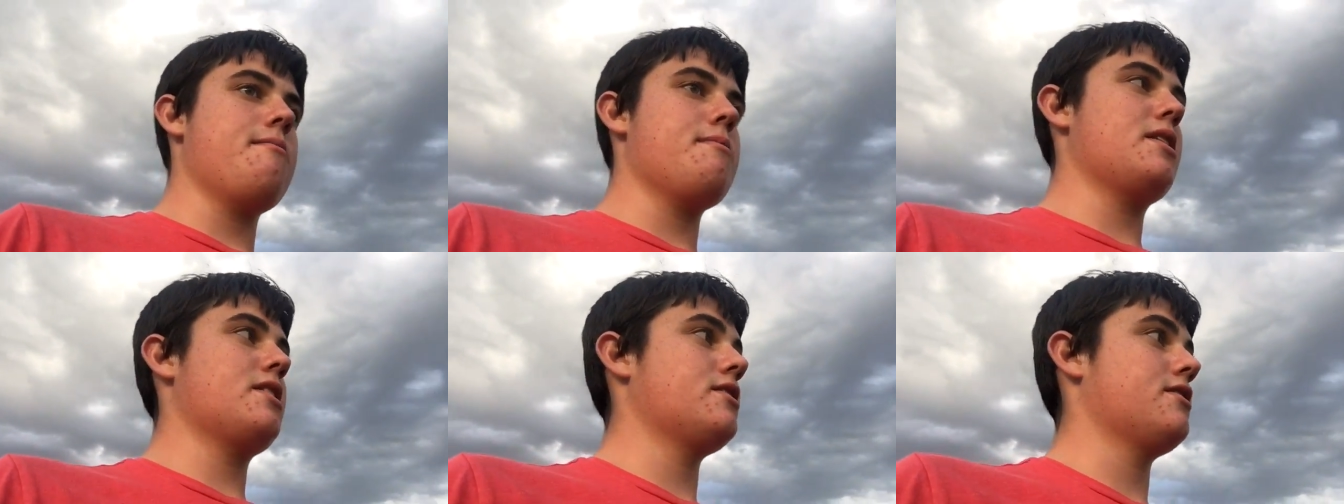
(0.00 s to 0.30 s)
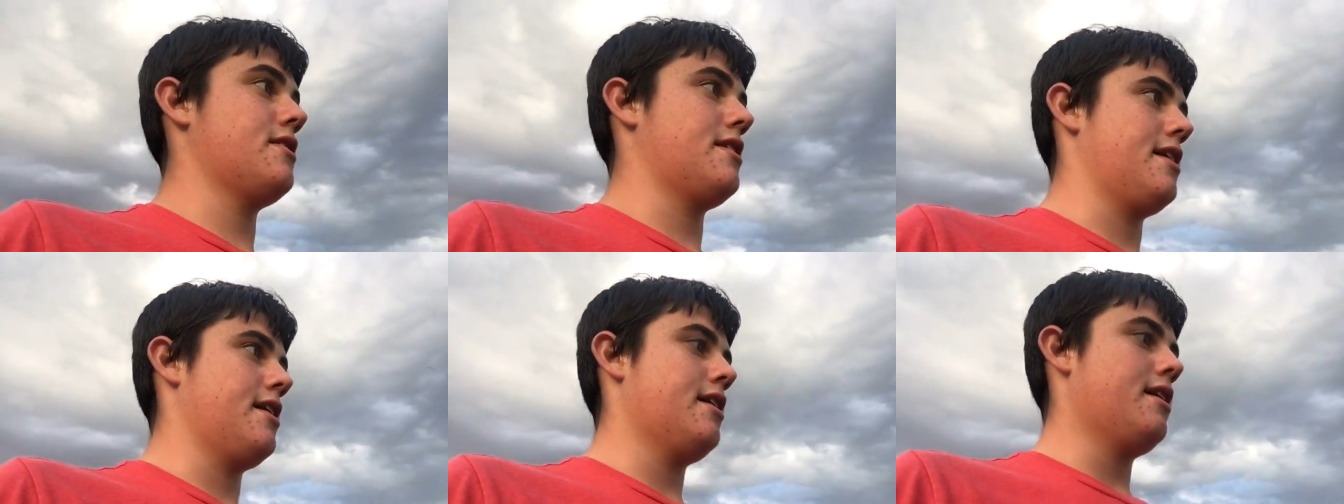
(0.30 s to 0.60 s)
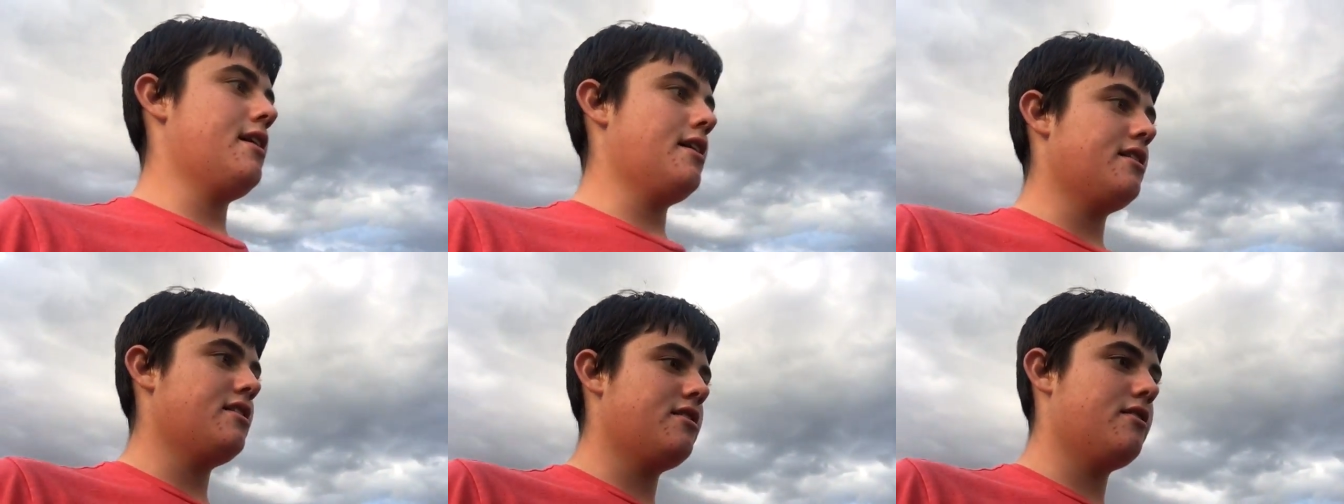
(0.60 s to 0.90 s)
I've been trying
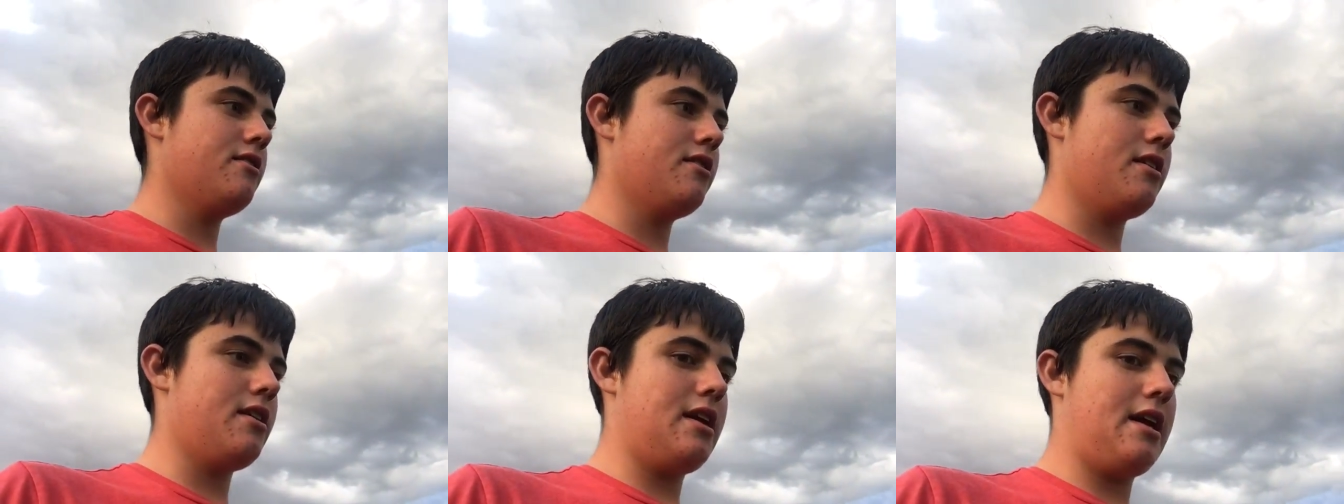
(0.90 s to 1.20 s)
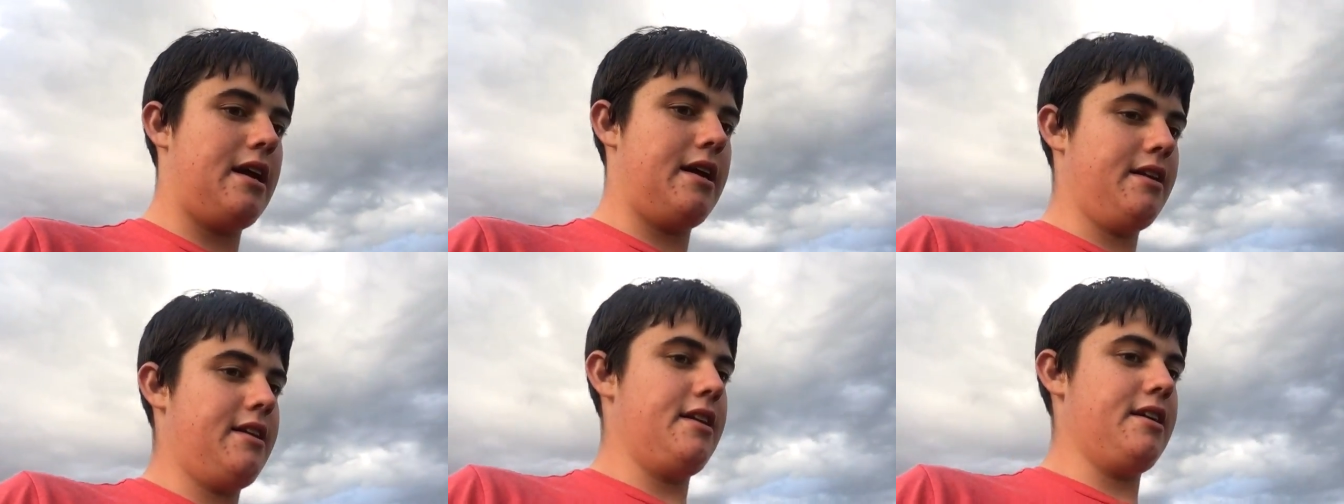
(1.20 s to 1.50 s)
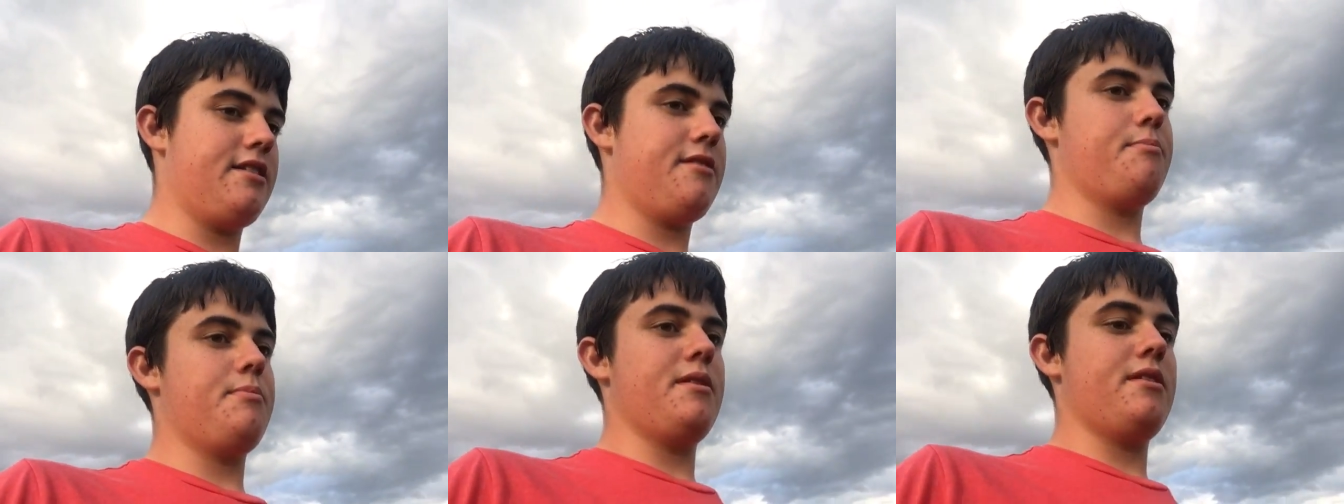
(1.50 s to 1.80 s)
to get to it and
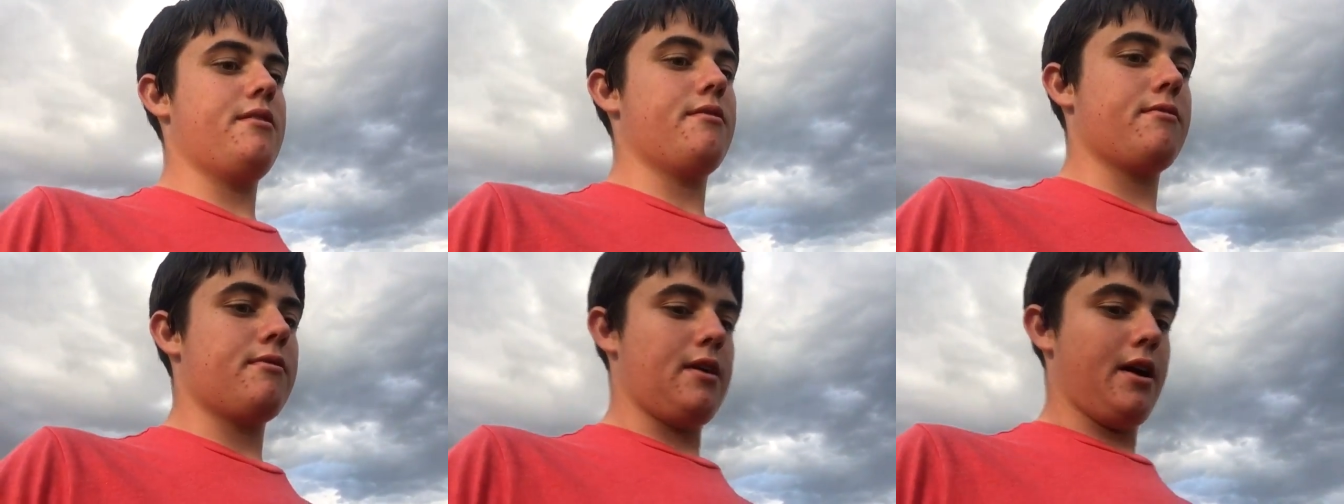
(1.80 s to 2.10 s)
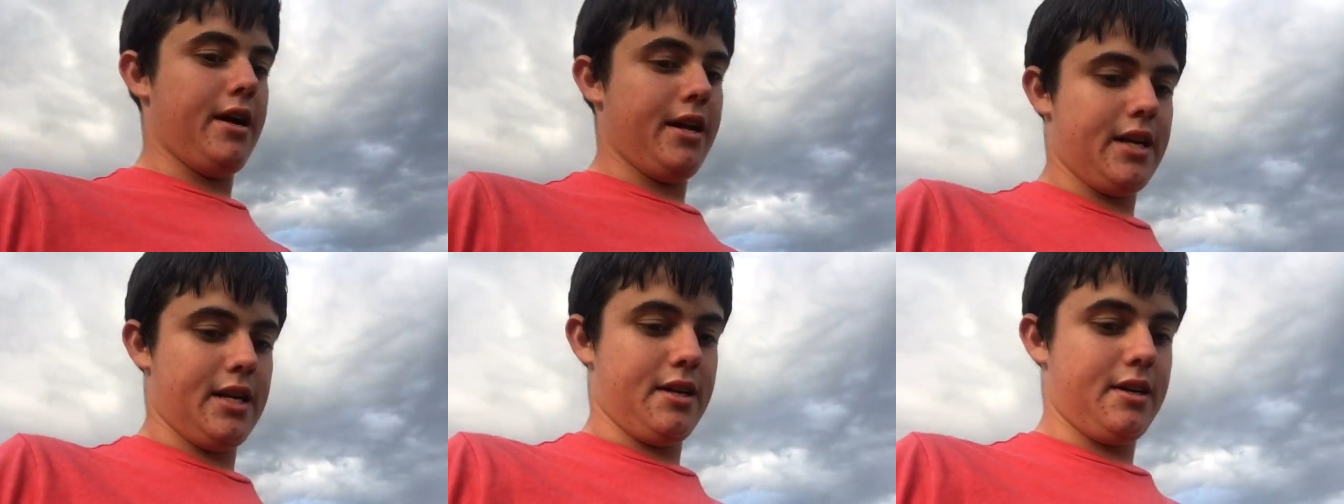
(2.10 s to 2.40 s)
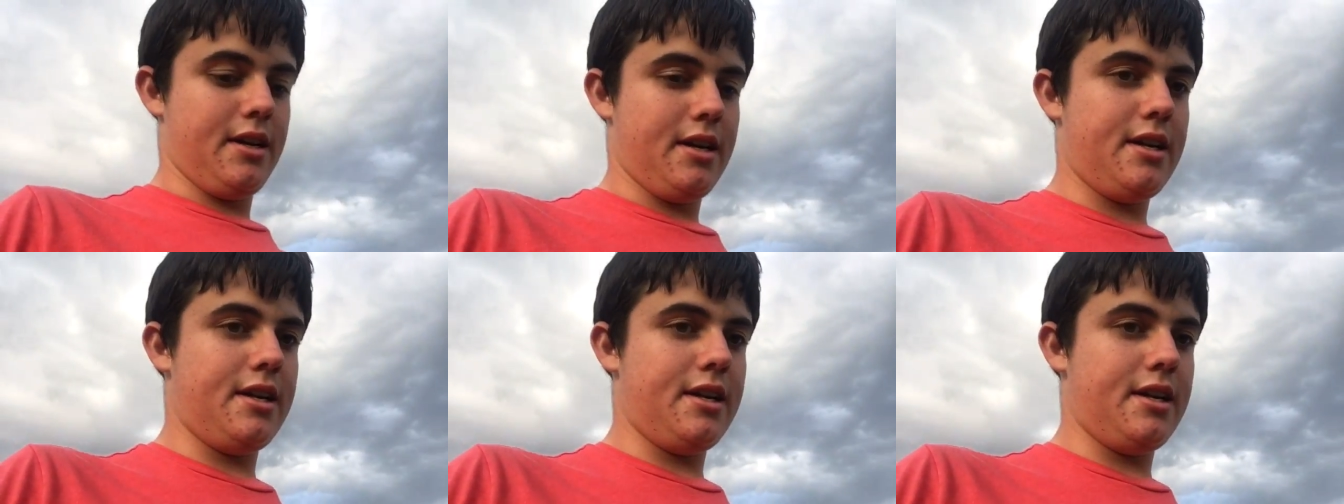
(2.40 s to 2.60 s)
it's been raining.